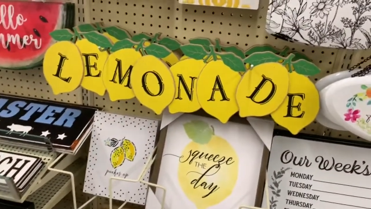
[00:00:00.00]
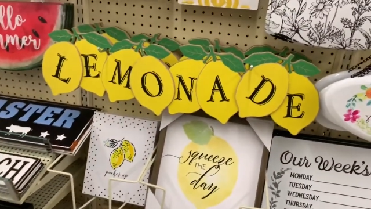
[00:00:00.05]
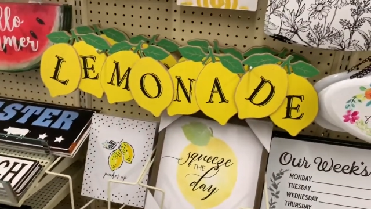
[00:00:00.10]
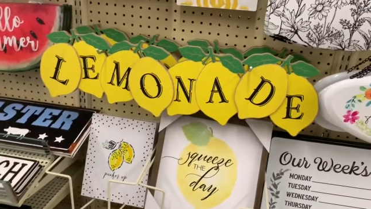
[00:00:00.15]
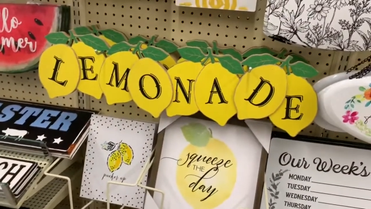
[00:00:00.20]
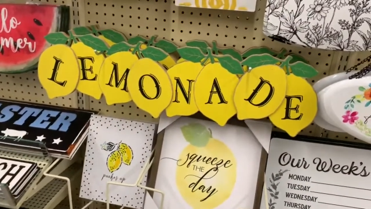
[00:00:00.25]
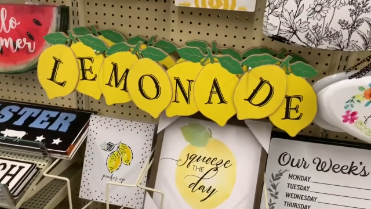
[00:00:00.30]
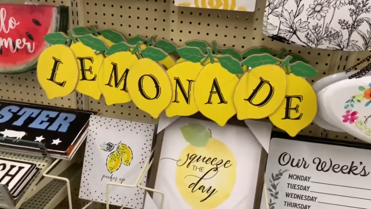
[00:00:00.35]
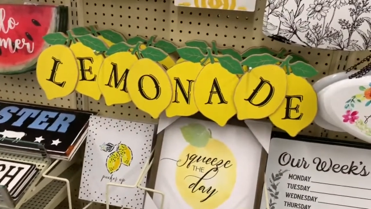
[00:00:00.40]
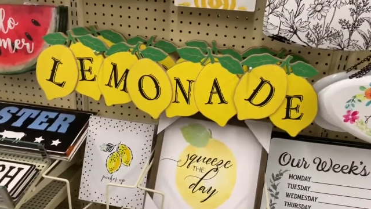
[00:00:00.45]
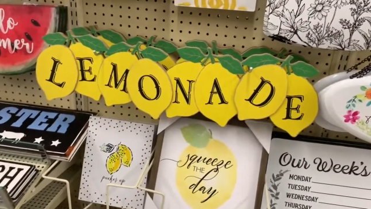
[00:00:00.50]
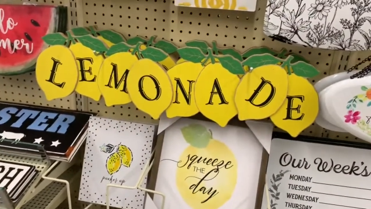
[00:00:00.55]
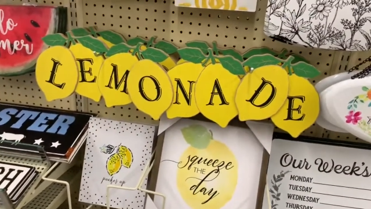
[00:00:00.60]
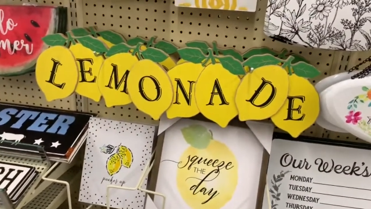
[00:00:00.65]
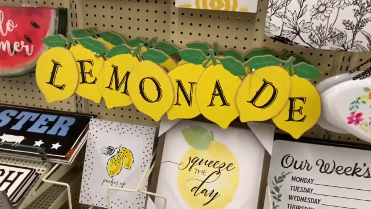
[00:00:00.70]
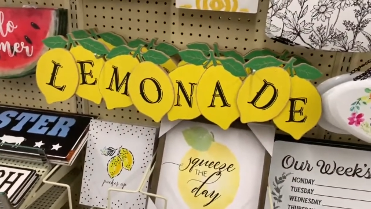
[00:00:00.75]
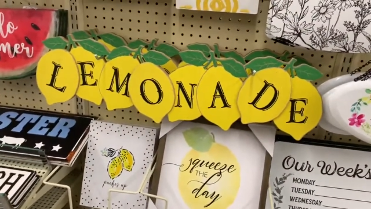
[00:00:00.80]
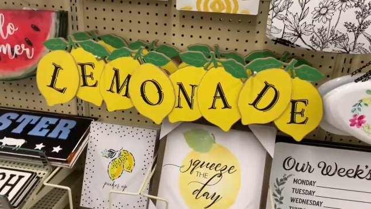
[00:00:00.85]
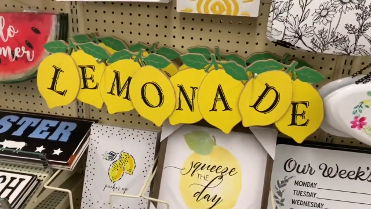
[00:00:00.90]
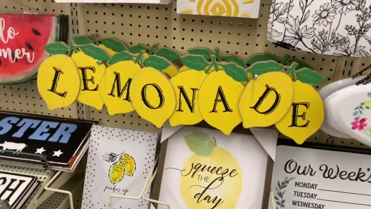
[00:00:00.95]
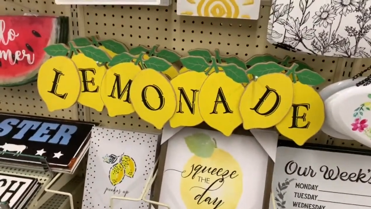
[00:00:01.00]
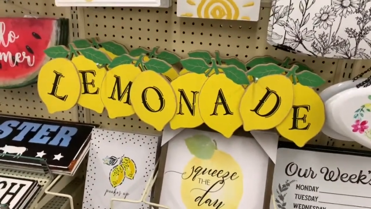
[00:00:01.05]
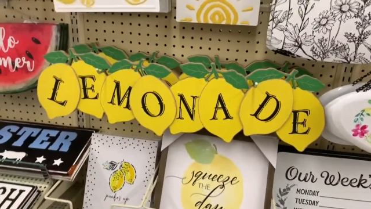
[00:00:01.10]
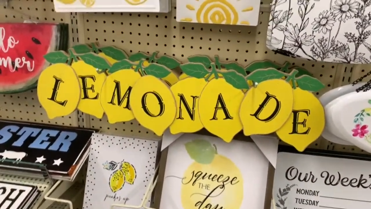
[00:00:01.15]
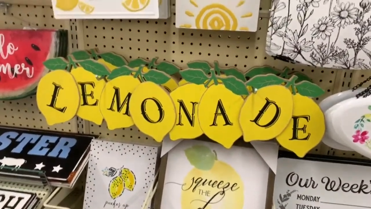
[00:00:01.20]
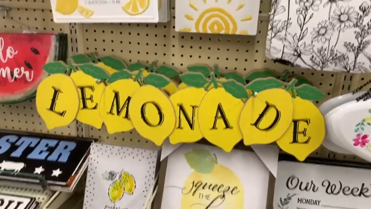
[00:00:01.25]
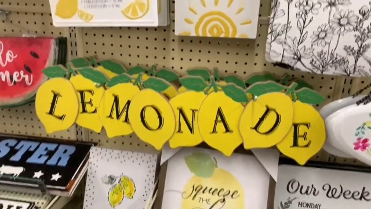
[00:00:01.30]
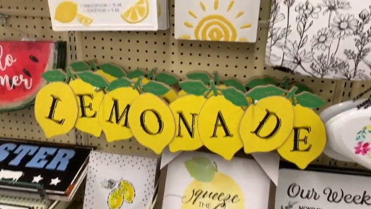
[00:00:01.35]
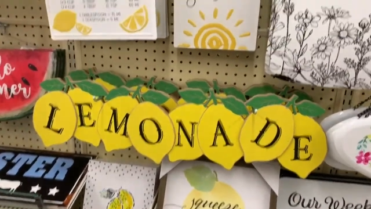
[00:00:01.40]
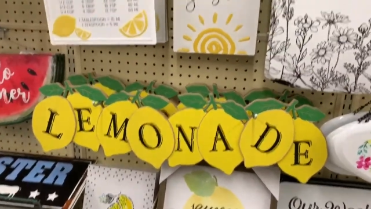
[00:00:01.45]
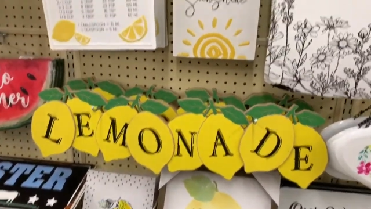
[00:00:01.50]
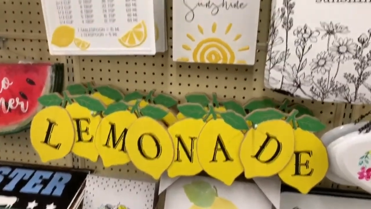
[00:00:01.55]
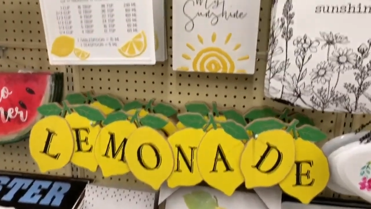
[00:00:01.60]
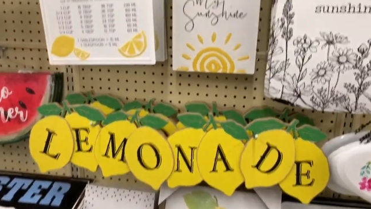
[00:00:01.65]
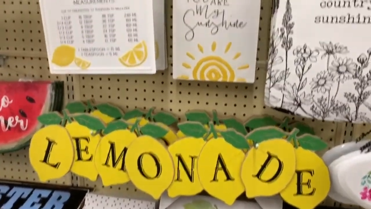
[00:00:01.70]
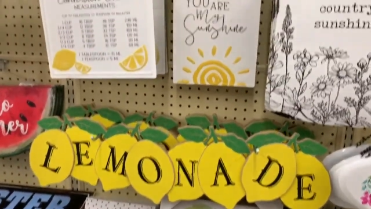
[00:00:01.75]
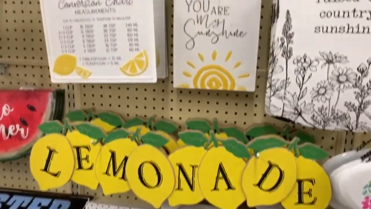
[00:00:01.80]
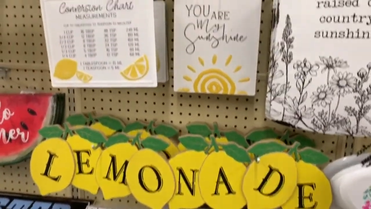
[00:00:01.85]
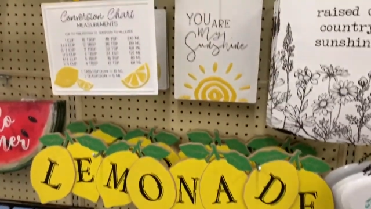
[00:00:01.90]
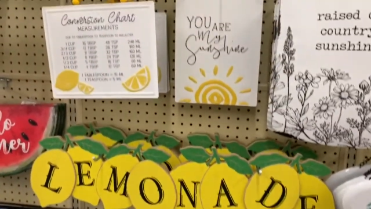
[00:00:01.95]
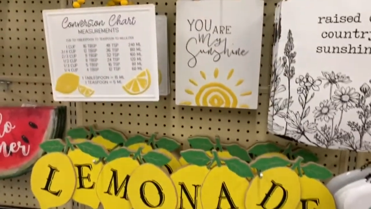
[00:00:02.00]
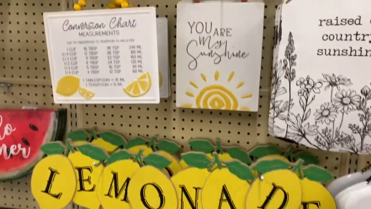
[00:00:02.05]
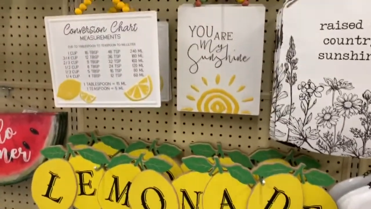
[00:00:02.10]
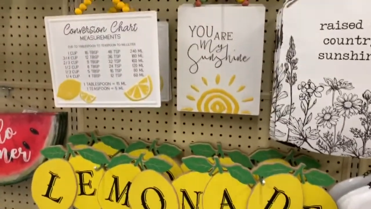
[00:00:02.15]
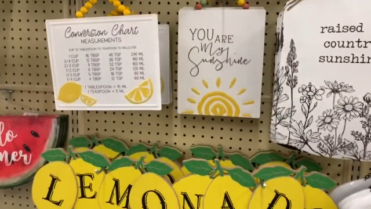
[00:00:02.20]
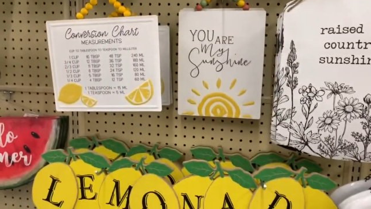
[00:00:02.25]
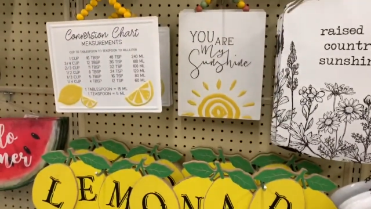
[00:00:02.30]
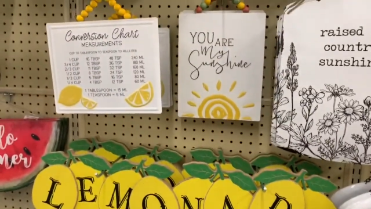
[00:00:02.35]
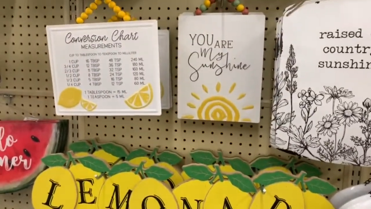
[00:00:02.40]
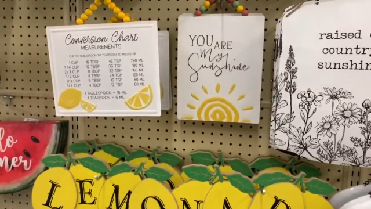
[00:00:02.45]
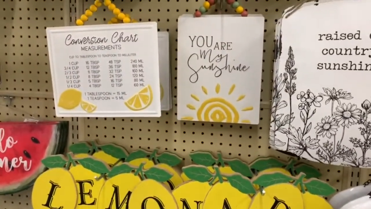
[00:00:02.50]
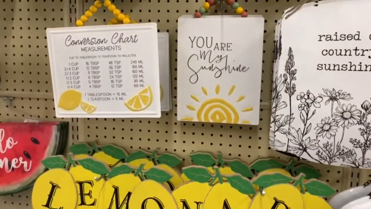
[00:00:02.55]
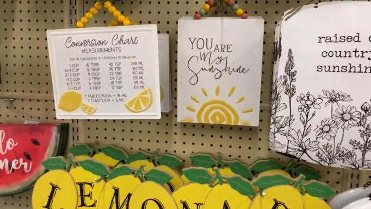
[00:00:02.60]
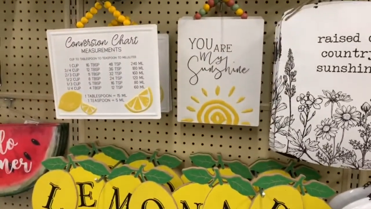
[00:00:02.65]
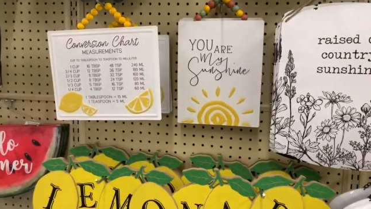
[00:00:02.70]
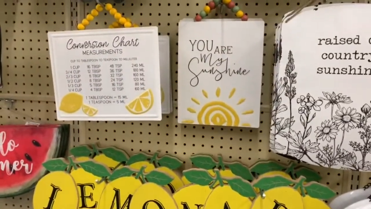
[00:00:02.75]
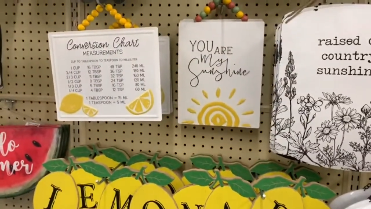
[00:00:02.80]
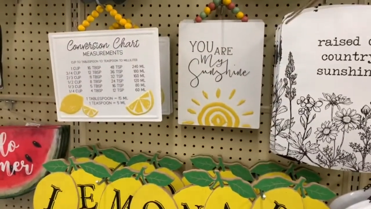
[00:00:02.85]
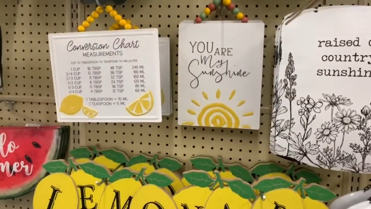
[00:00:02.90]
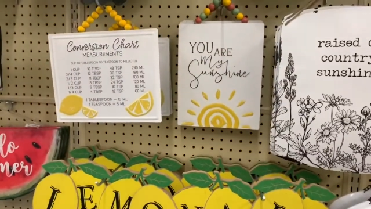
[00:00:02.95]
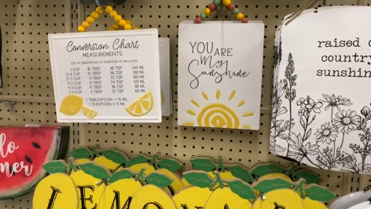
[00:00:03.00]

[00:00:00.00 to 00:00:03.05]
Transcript: (no speaker visible)